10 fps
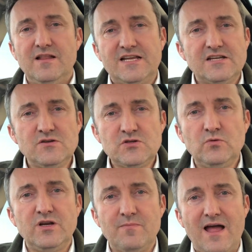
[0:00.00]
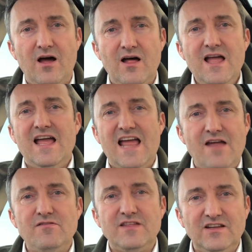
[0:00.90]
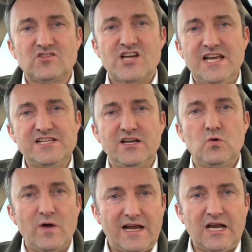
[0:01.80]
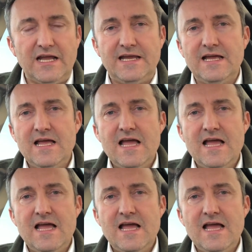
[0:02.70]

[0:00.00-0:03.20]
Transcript: They kept on talking about everything is changing quickly